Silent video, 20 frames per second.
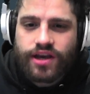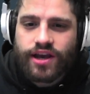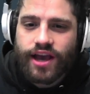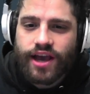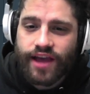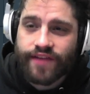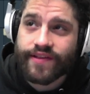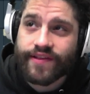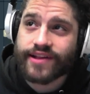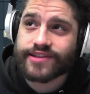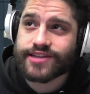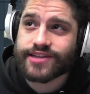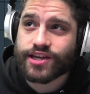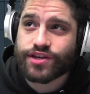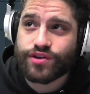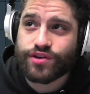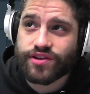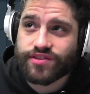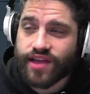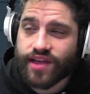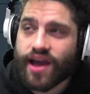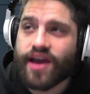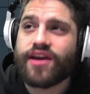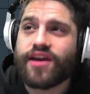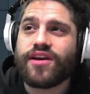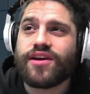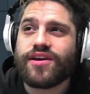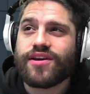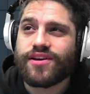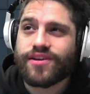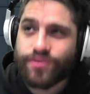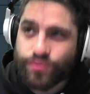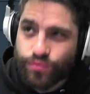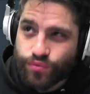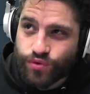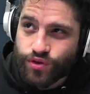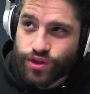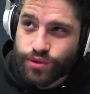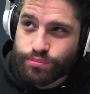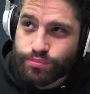And that's how you get that
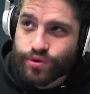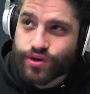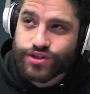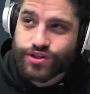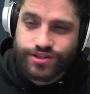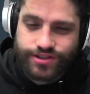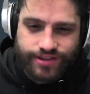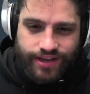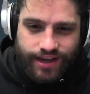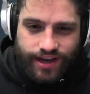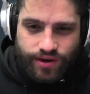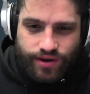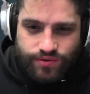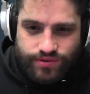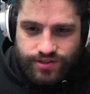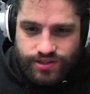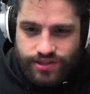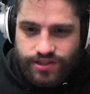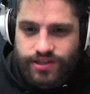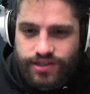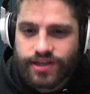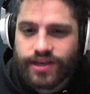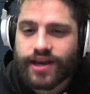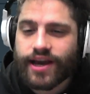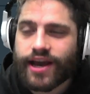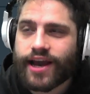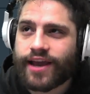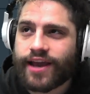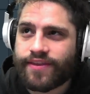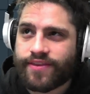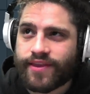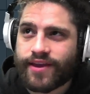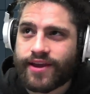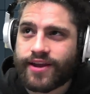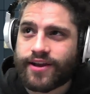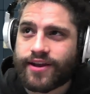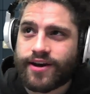really push sound. And then,